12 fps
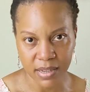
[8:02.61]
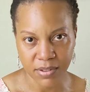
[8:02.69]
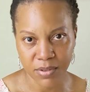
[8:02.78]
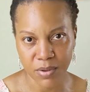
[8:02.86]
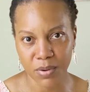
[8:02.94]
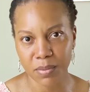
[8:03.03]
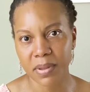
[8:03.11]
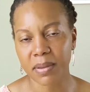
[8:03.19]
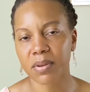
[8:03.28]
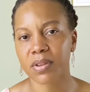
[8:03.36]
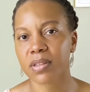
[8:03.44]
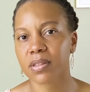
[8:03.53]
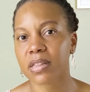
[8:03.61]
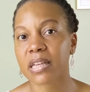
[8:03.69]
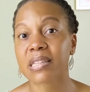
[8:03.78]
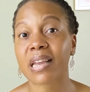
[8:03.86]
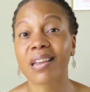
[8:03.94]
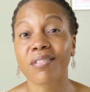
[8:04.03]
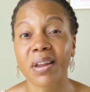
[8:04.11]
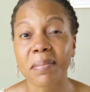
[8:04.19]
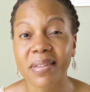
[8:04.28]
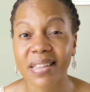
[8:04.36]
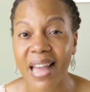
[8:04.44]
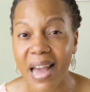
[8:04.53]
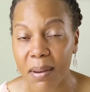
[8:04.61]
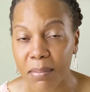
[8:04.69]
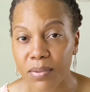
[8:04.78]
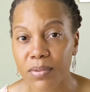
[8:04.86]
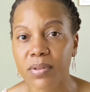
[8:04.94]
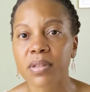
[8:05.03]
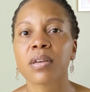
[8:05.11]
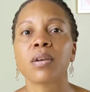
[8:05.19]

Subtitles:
So maybe things like grapes and apples,